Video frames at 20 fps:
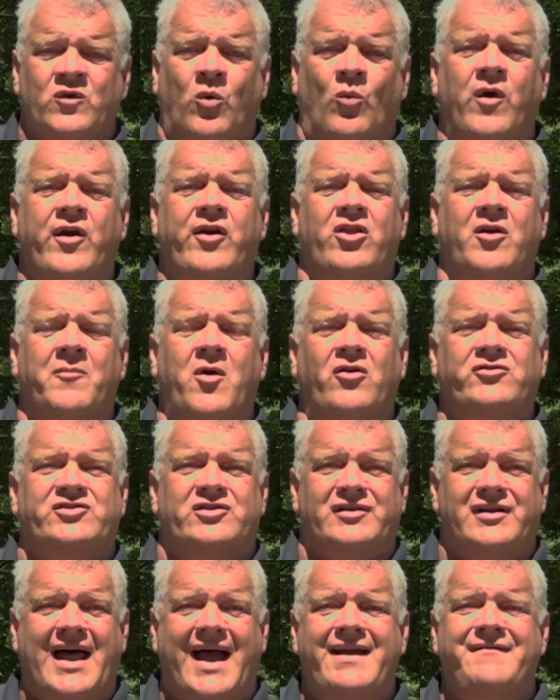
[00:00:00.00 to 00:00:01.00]
One of the
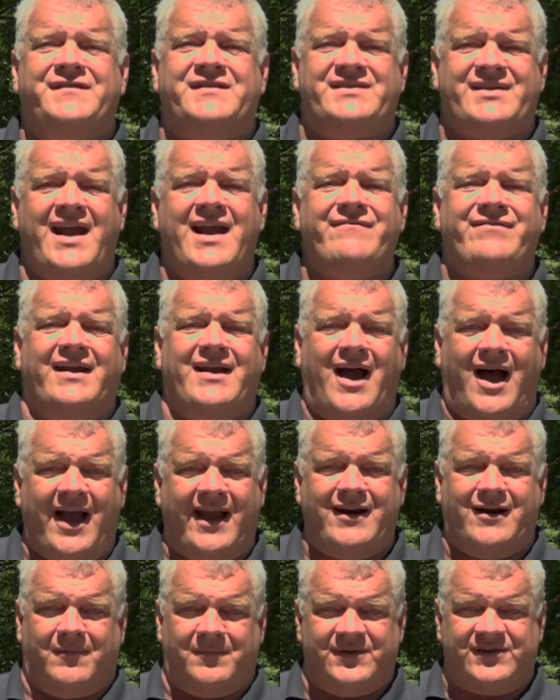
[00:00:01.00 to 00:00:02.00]
most life-saving
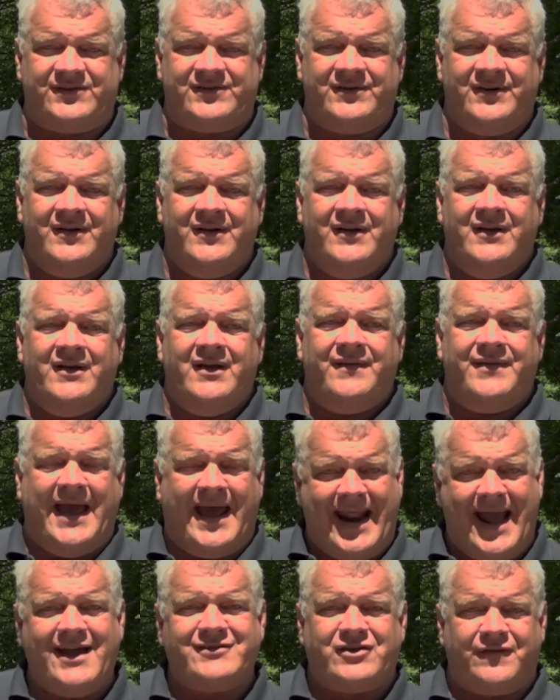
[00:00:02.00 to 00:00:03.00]
items
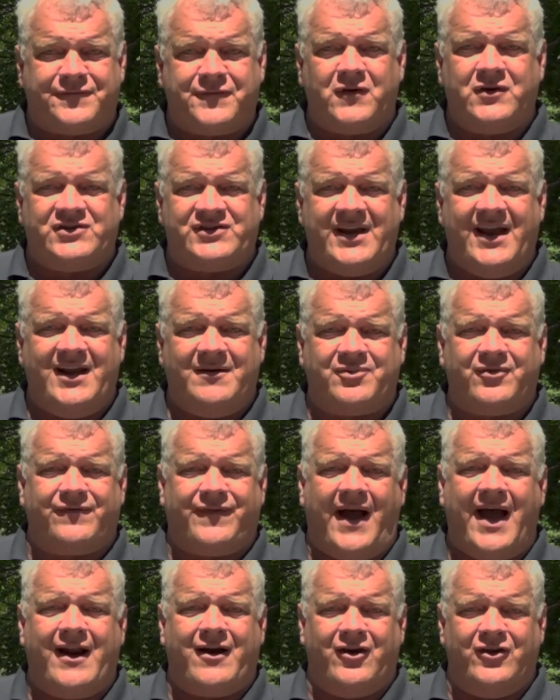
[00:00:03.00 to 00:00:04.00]
that as a first aid
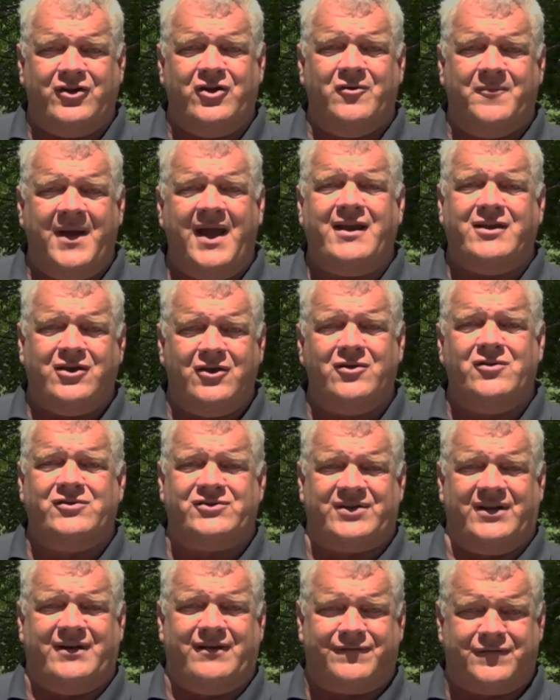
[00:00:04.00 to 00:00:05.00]
provider you may
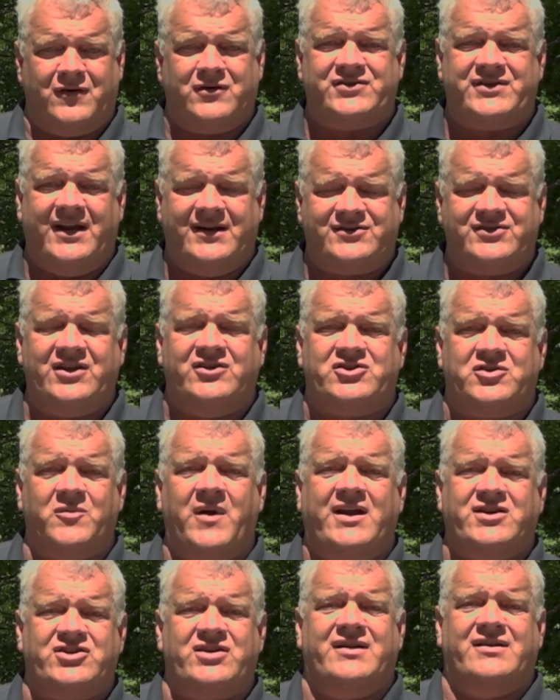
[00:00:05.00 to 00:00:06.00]
use in a first aid
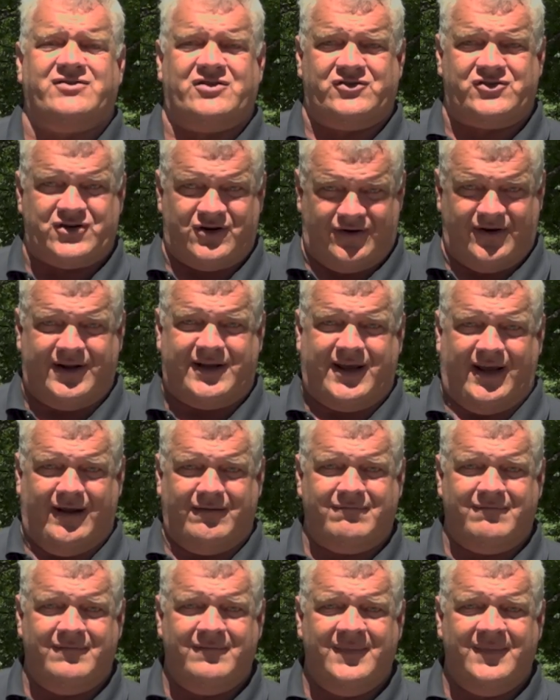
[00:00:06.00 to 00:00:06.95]
situation is a tourniquet.